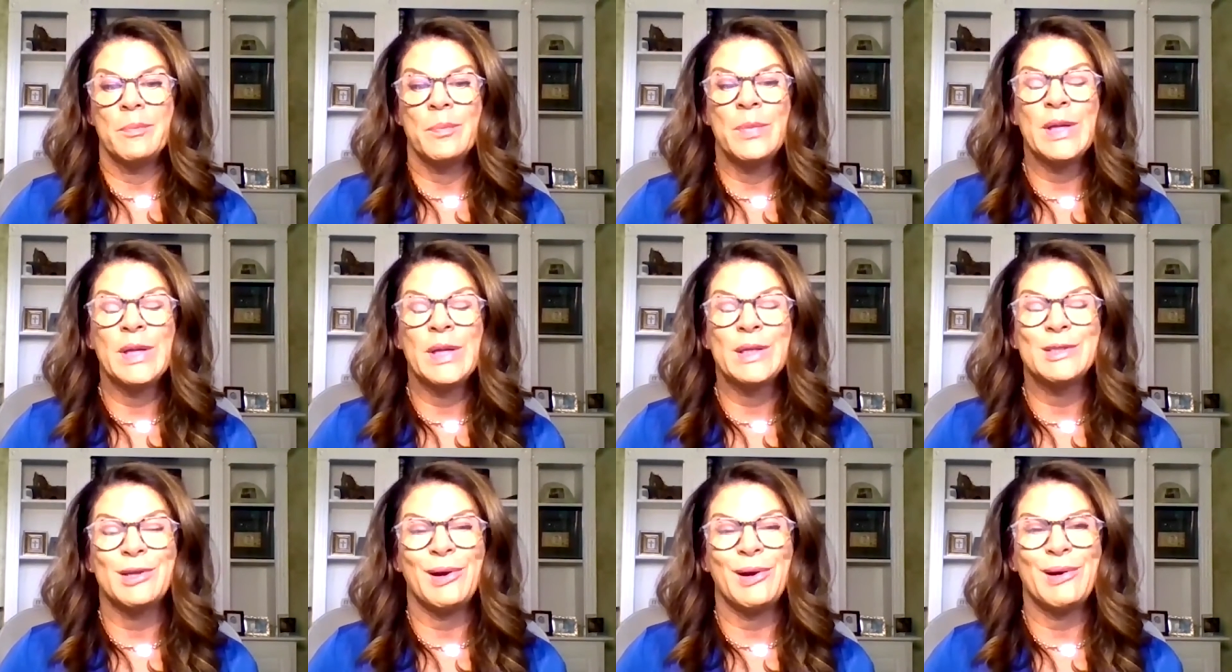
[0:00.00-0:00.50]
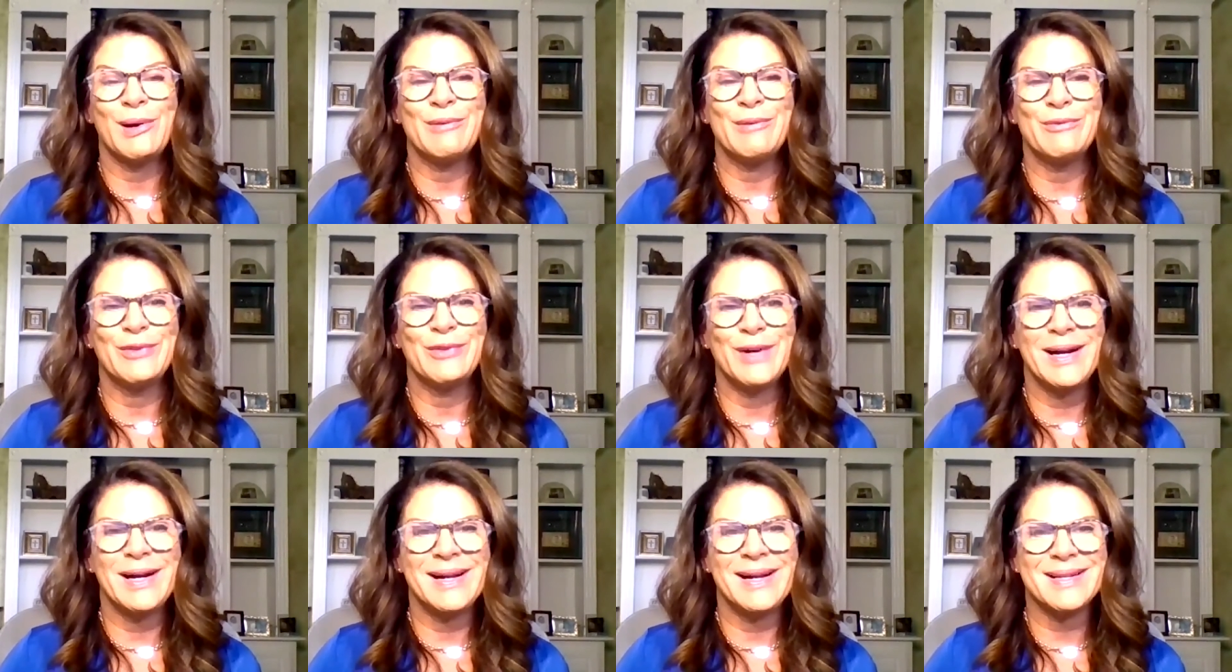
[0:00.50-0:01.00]
big term
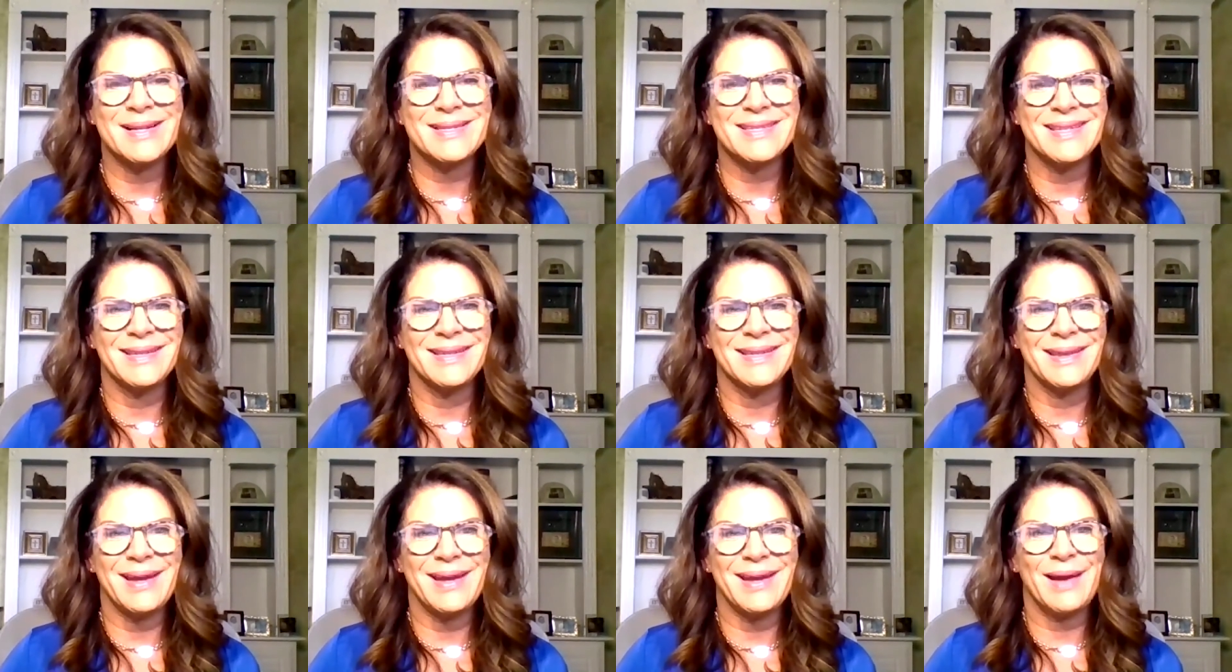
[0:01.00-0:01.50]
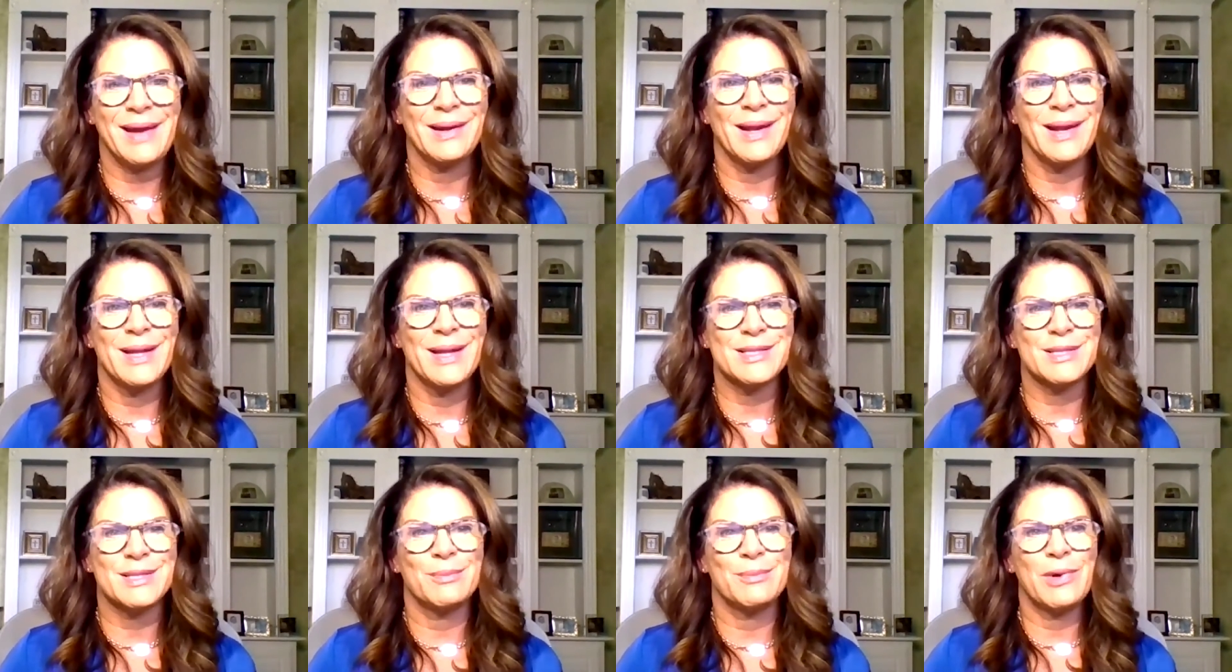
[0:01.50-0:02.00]
for us in the
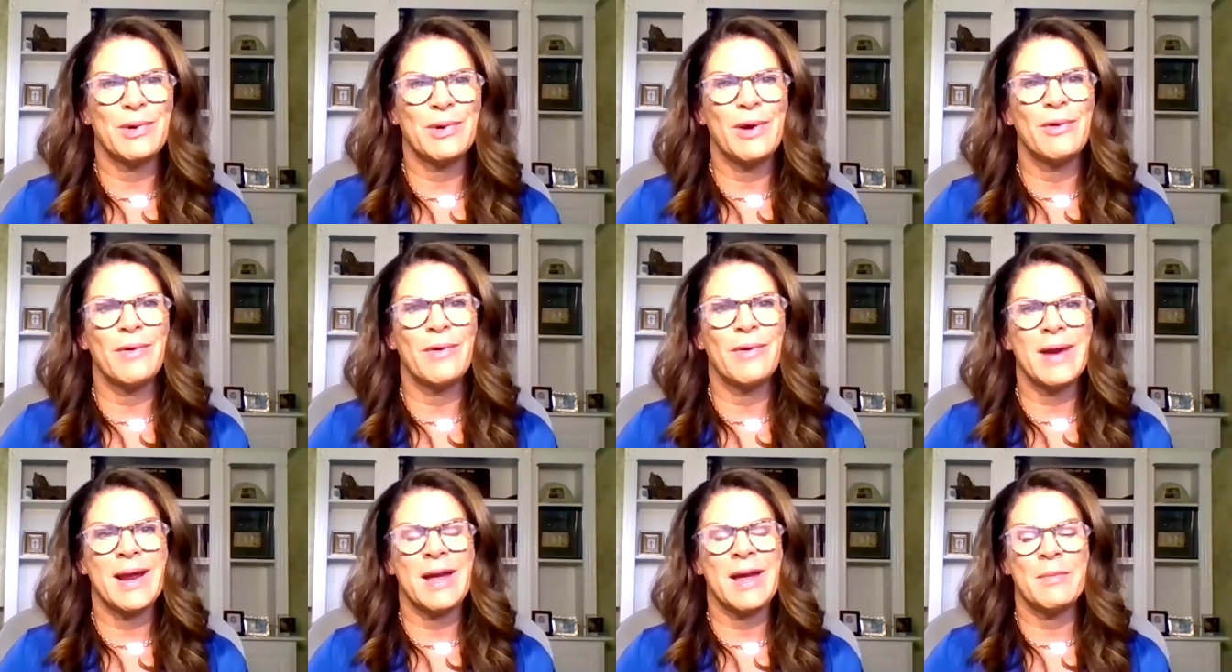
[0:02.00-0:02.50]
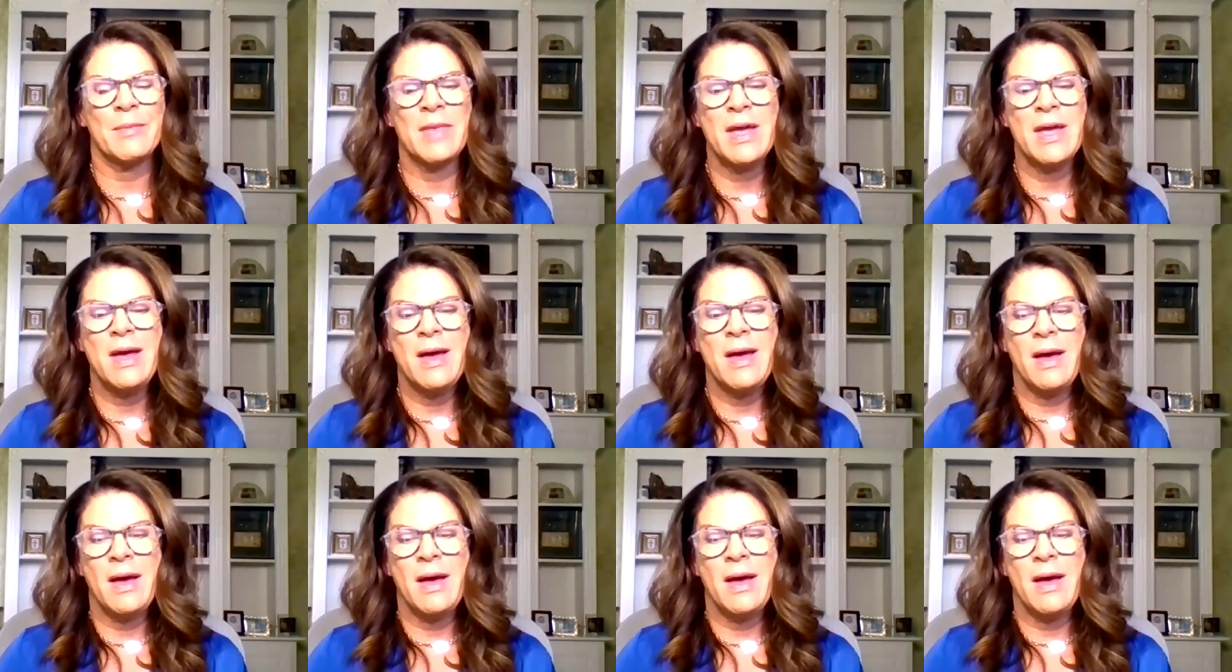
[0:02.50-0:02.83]
adolescent program